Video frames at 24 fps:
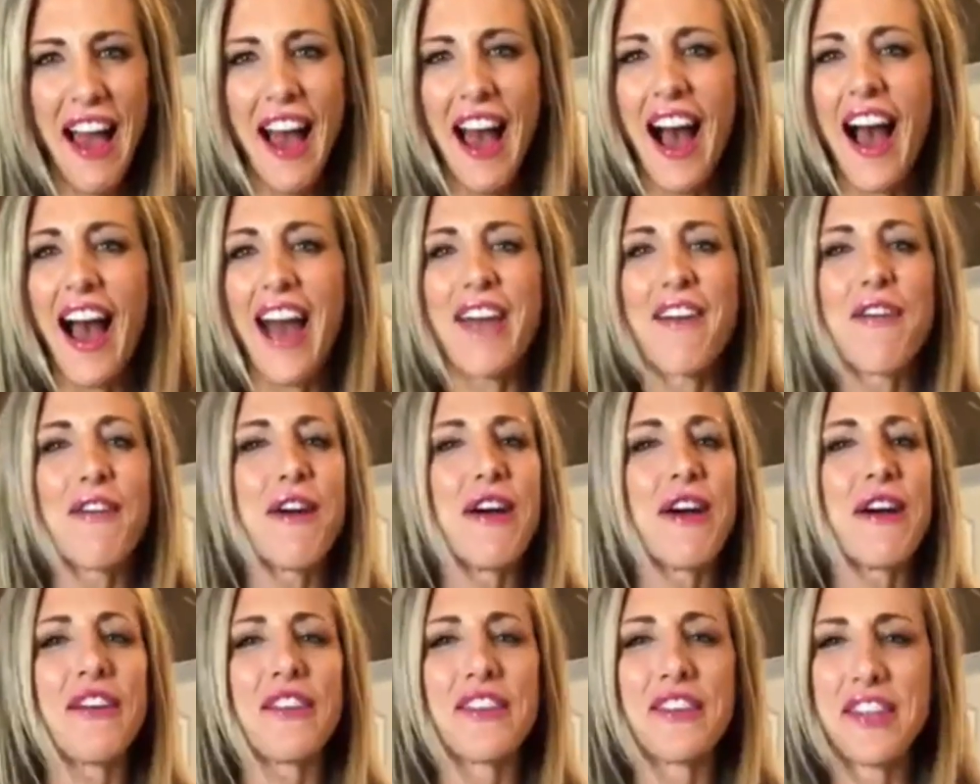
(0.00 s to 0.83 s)
I
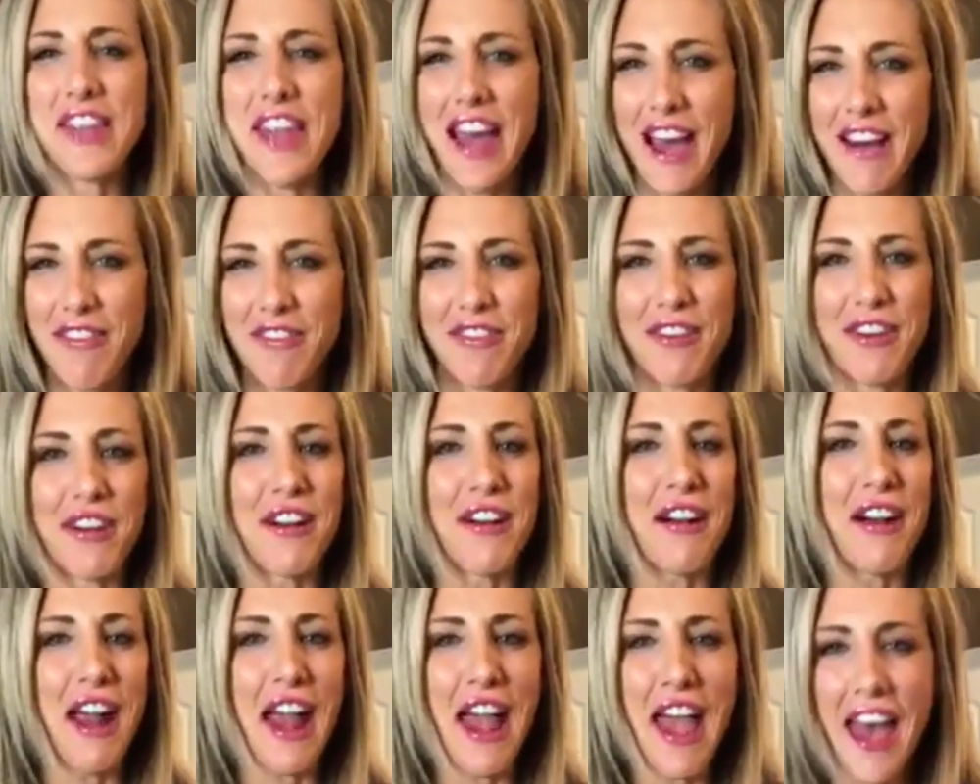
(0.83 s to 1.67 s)
will
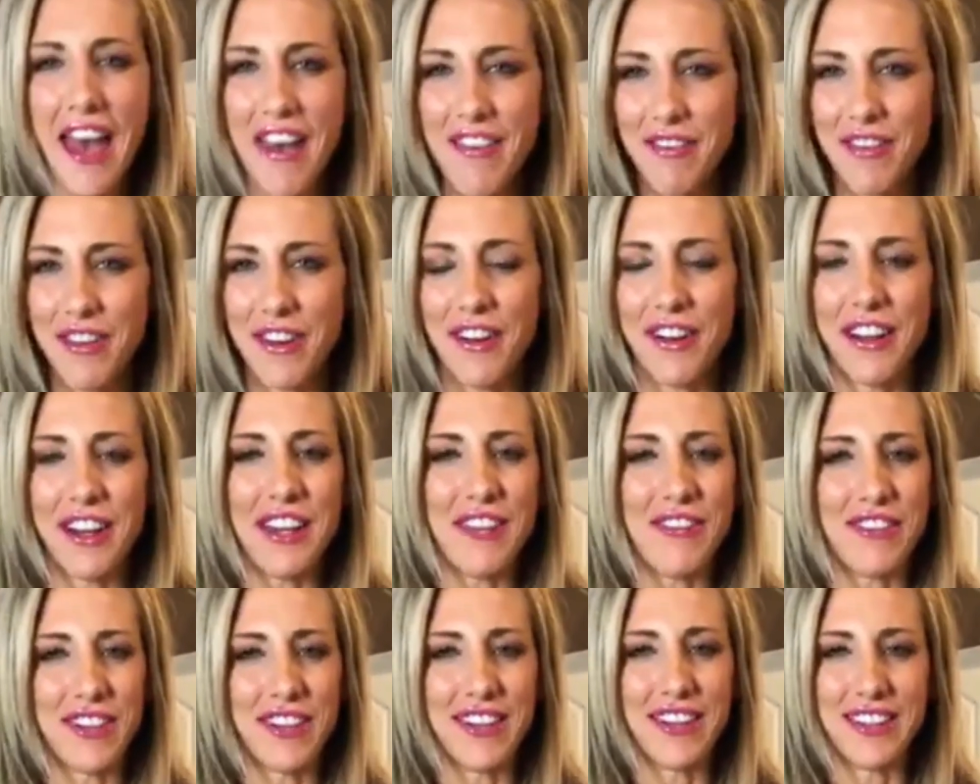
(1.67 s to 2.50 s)
never, ever
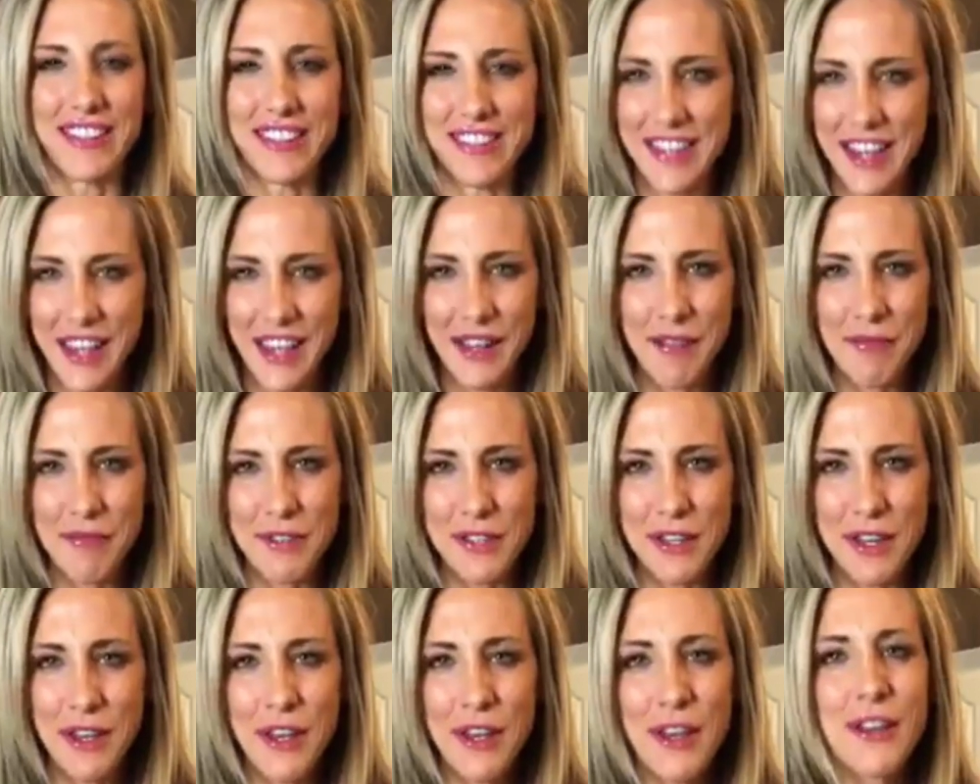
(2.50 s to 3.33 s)
even
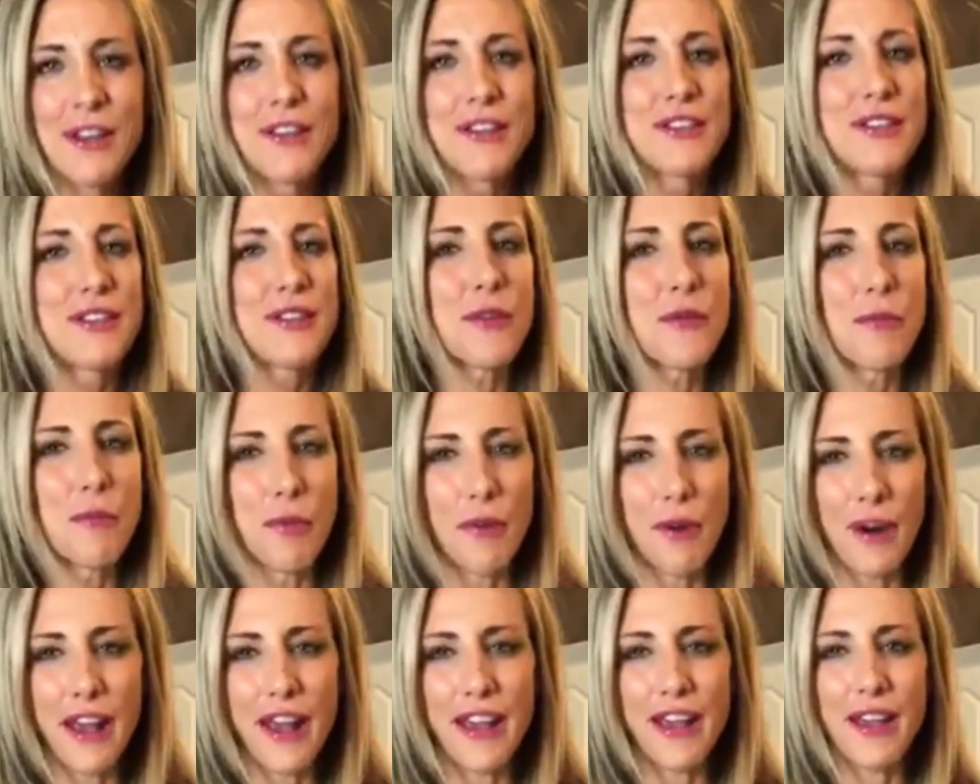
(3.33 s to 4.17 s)
attempt to
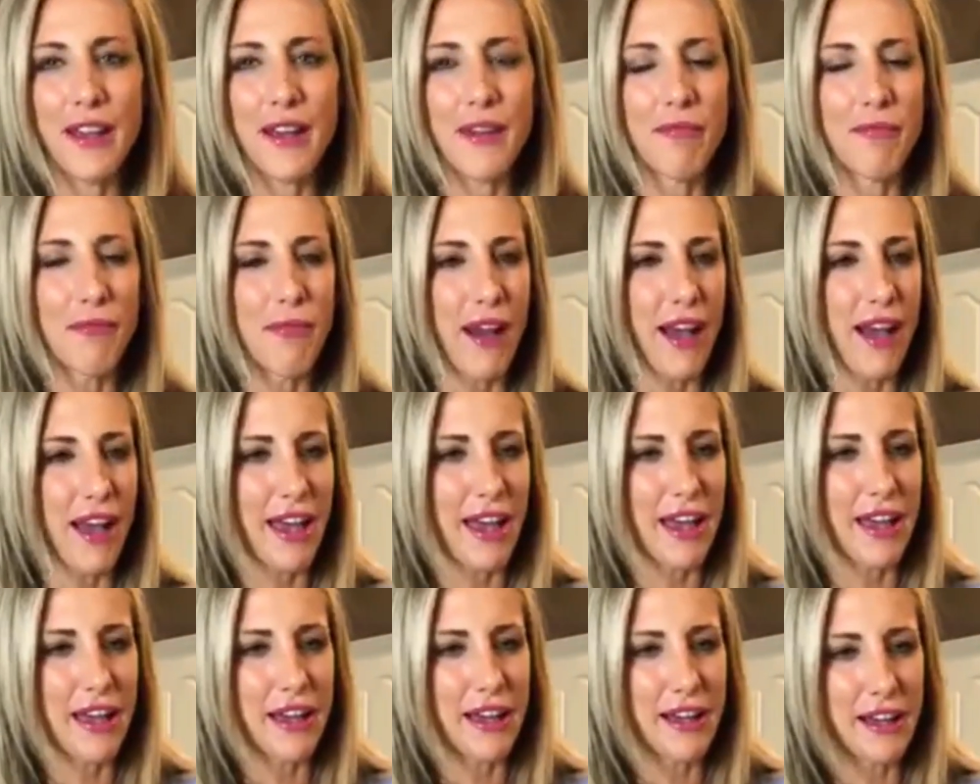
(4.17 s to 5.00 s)
break
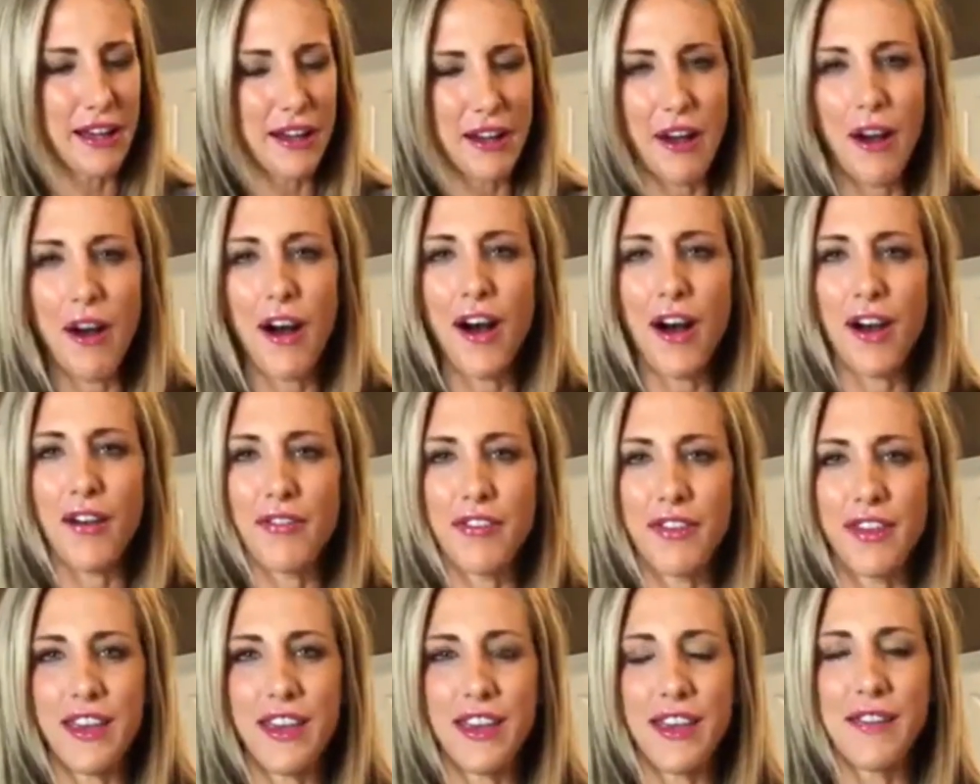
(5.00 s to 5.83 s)
my
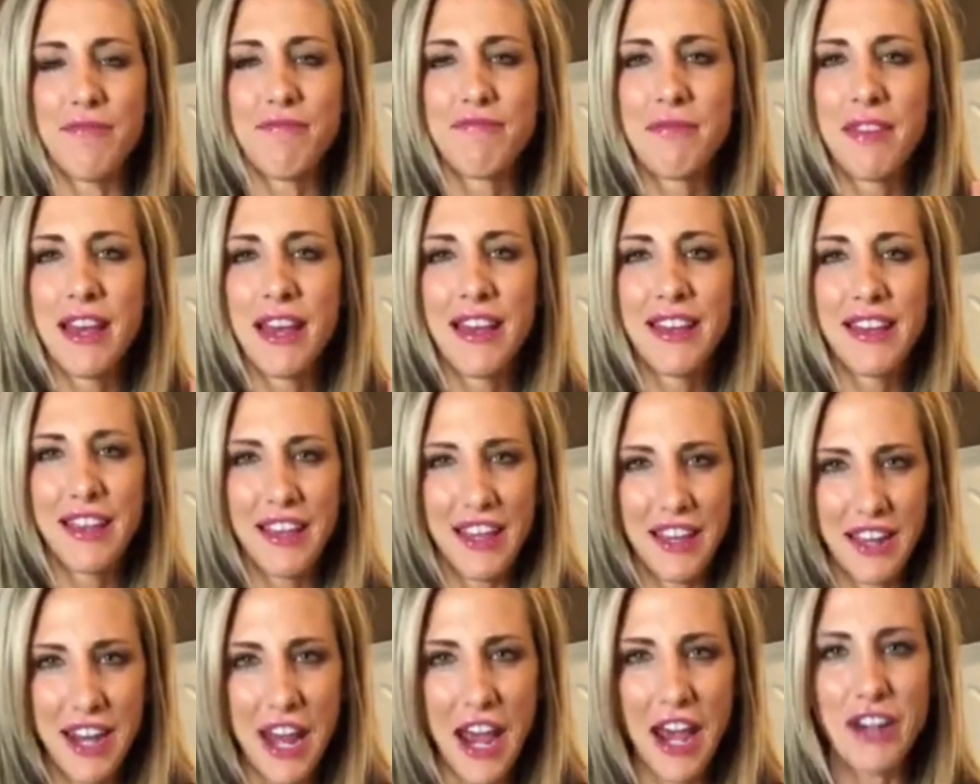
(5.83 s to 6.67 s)
coffee
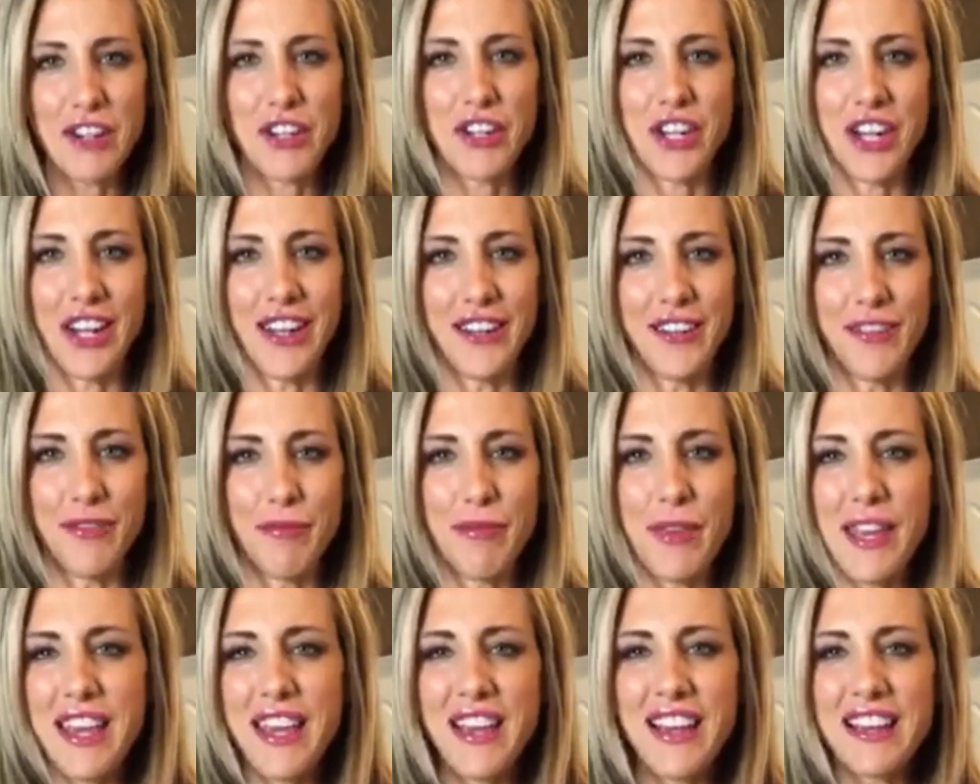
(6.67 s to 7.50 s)
connection
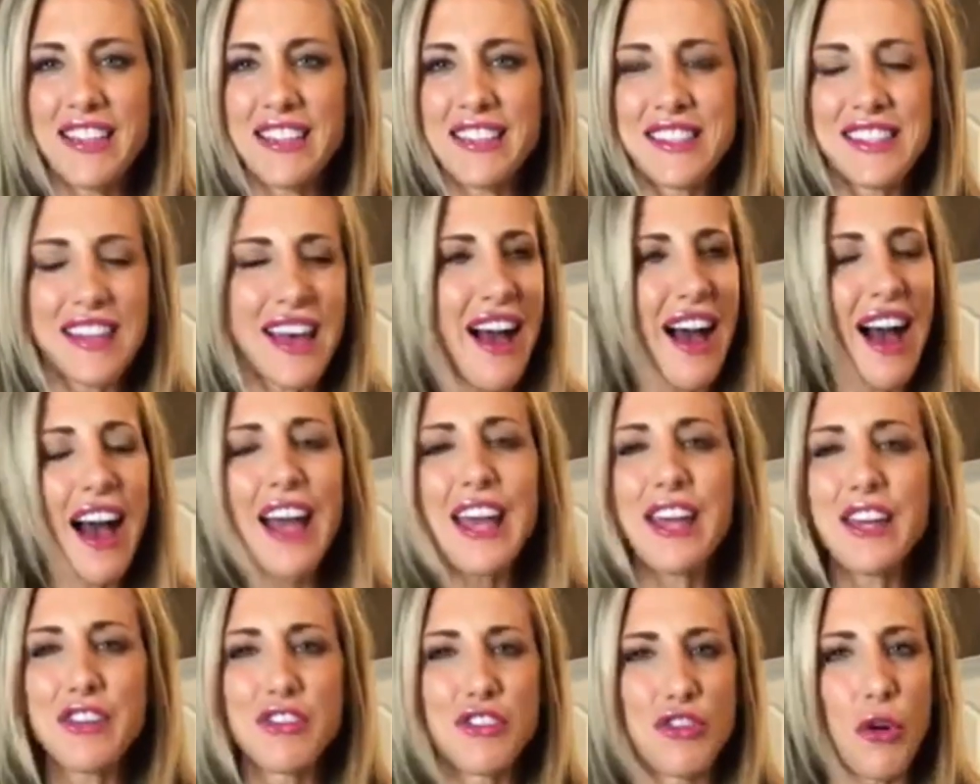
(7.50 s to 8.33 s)
because I
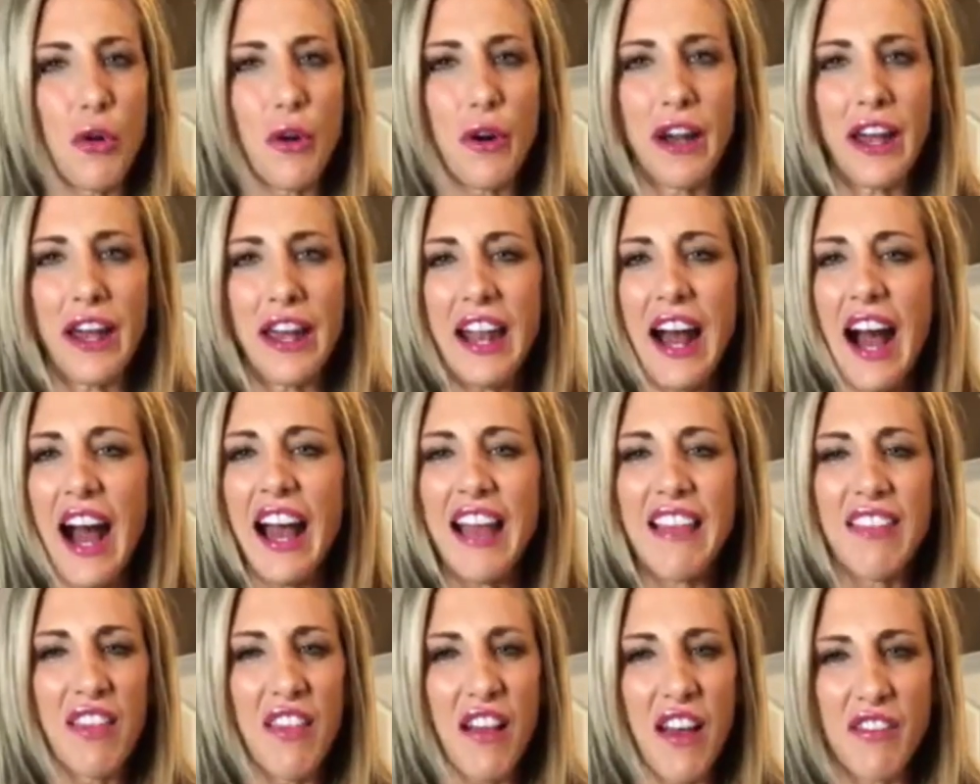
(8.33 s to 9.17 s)
adore it.
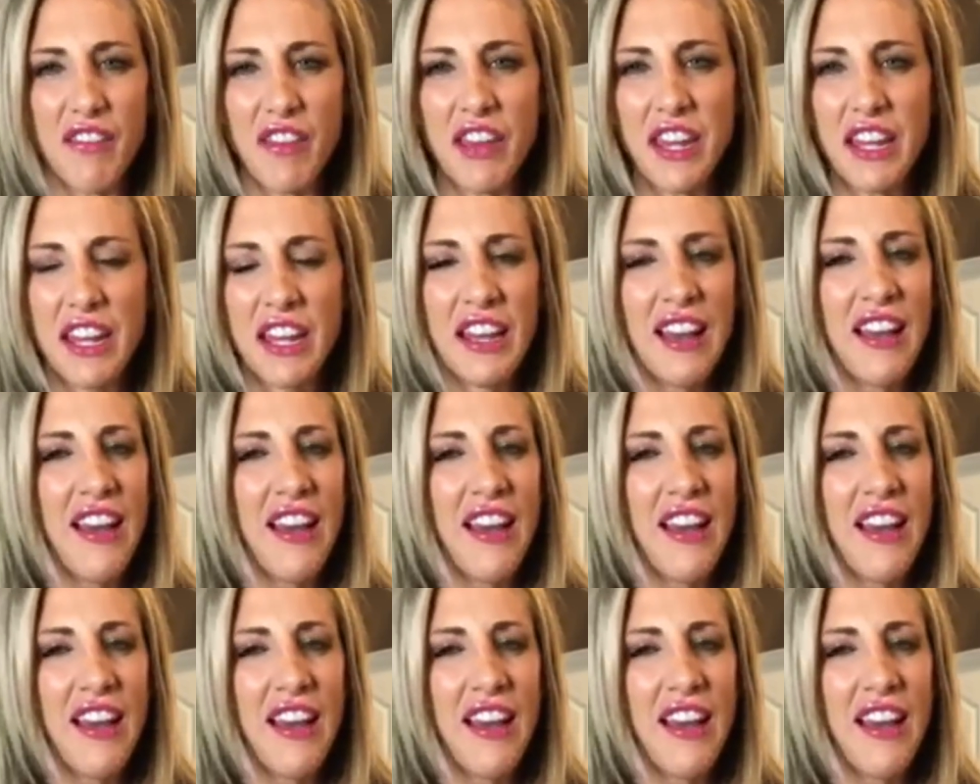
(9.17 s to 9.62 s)
I love it.